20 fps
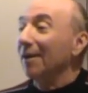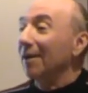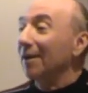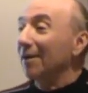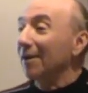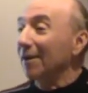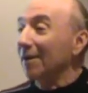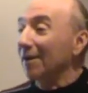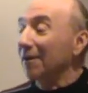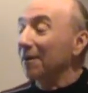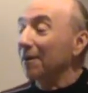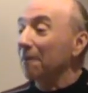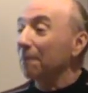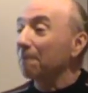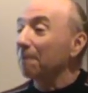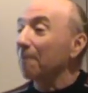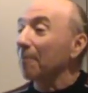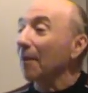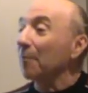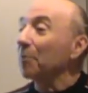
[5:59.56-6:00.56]
Uh,
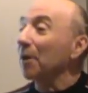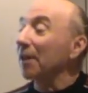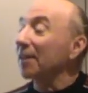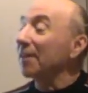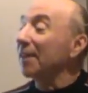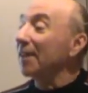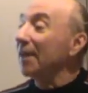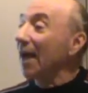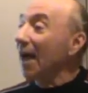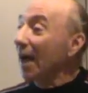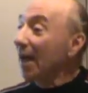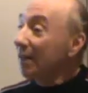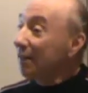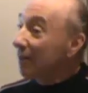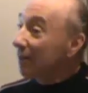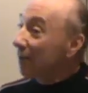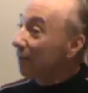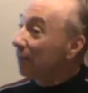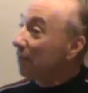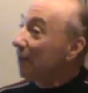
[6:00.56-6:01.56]
but at the
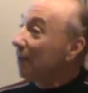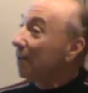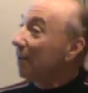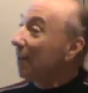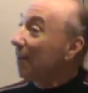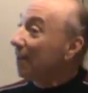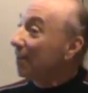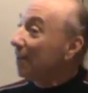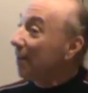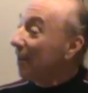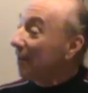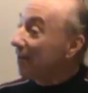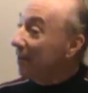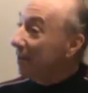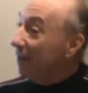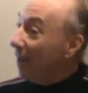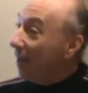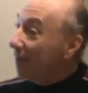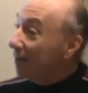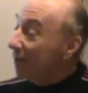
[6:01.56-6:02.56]
end of the, the, at
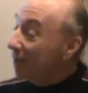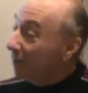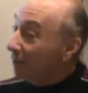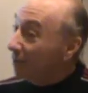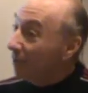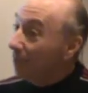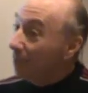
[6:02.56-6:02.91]
the end of the